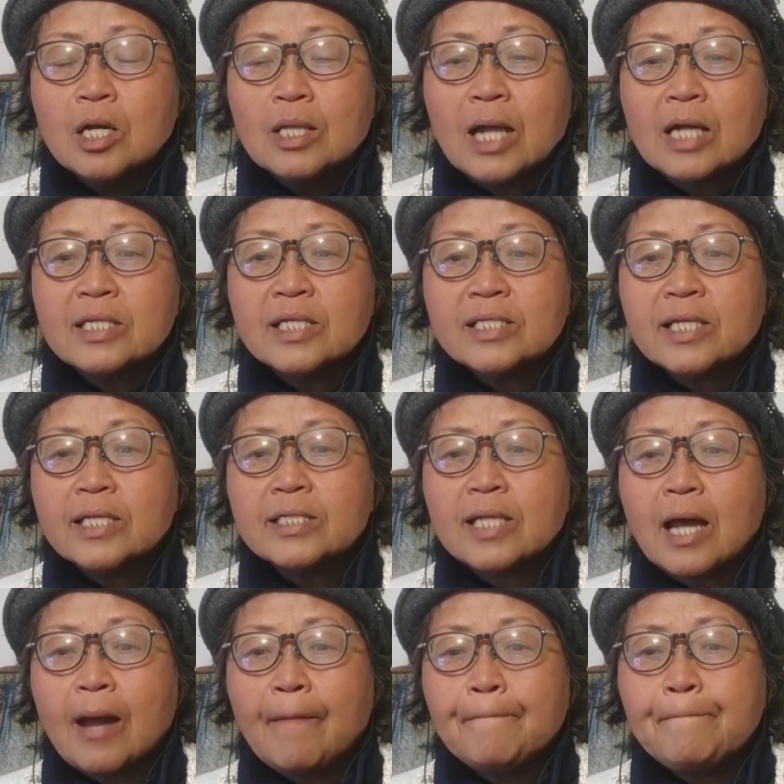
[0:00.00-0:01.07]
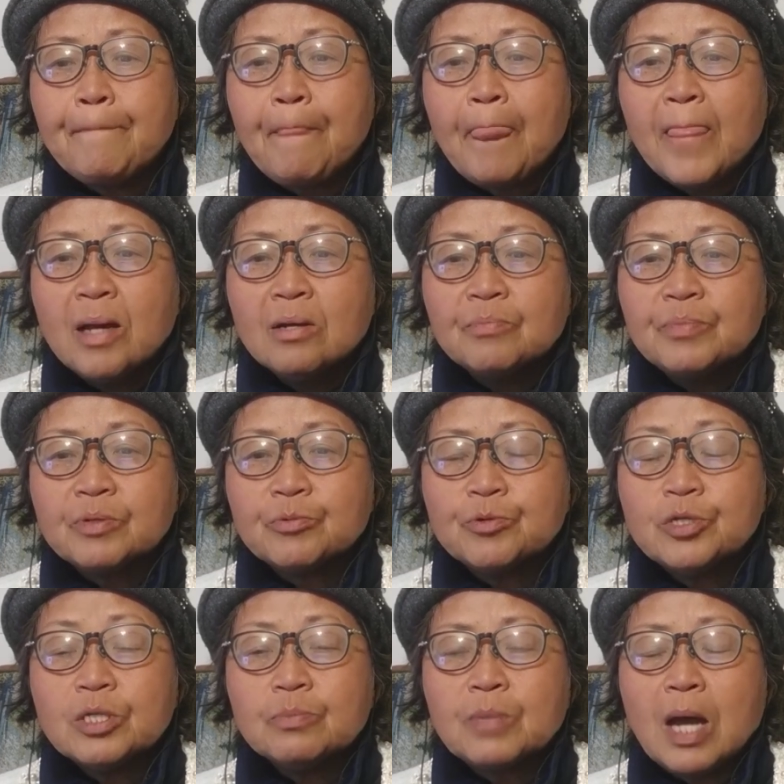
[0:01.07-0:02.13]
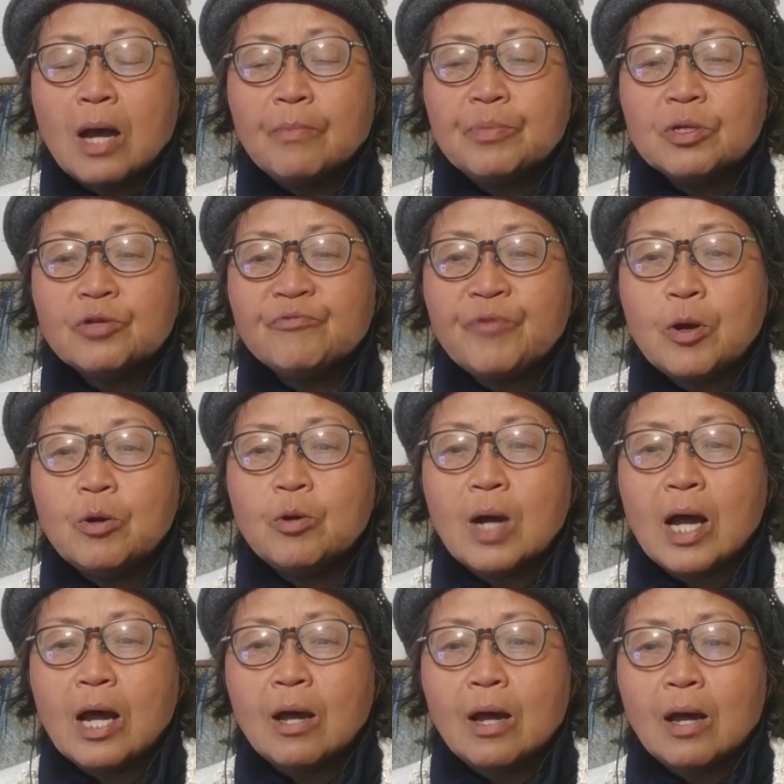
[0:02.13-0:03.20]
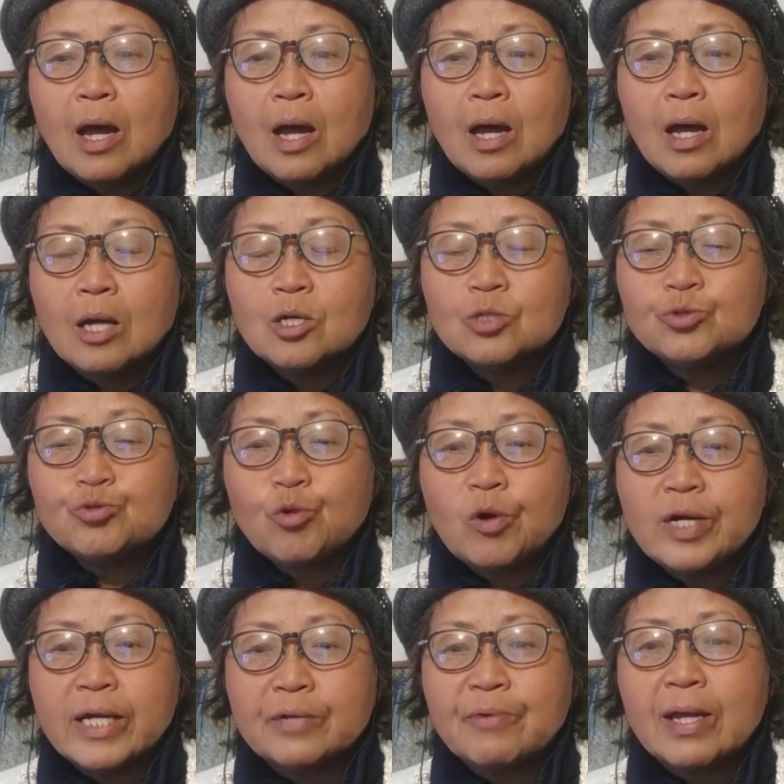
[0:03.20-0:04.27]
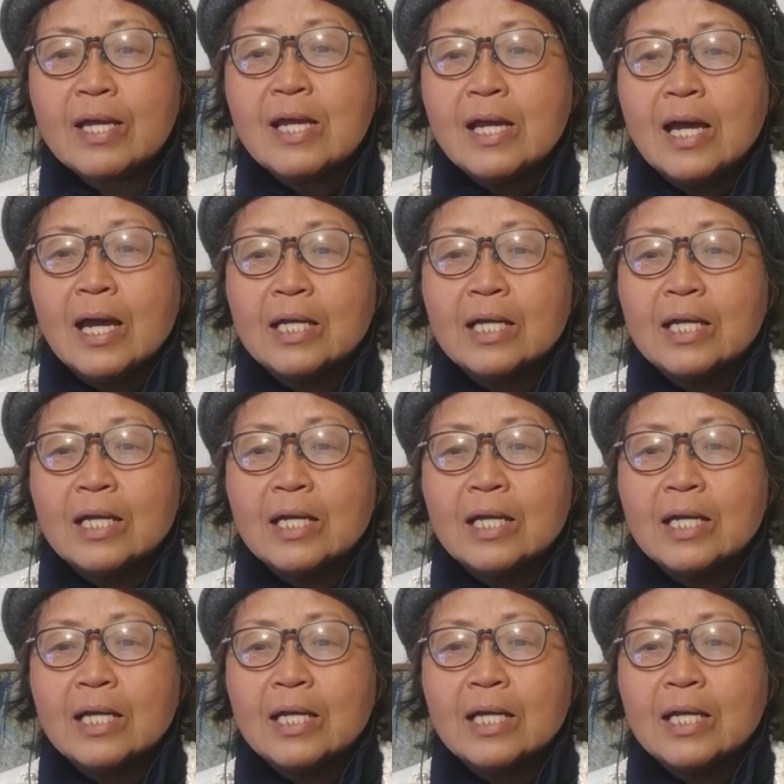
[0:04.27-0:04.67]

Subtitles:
Now this is good, beautiful drawing, right?